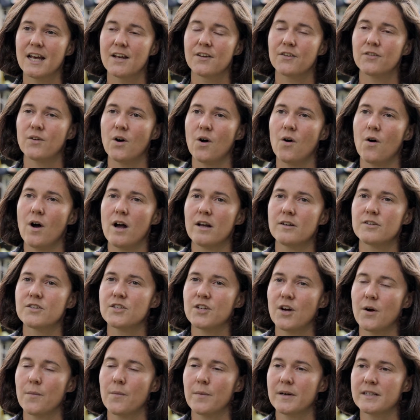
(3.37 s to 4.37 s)
So I'll
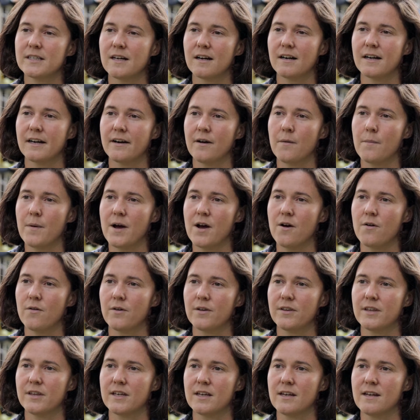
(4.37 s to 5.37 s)
start by talking
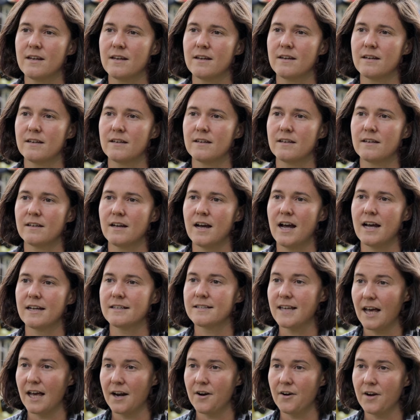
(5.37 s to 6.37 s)
about the
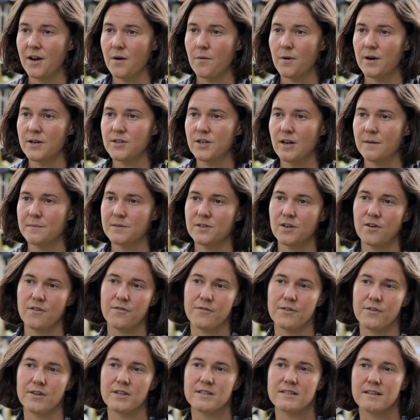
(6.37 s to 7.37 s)
Saturday workshops that are
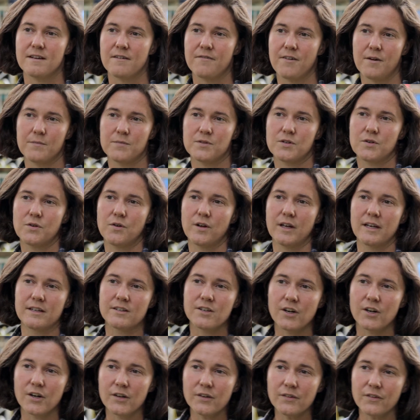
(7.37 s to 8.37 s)
for the City Farm School
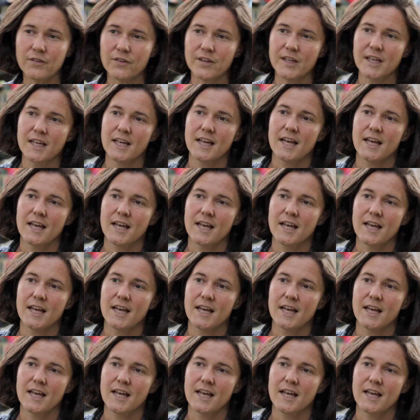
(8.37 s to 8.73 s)
interns.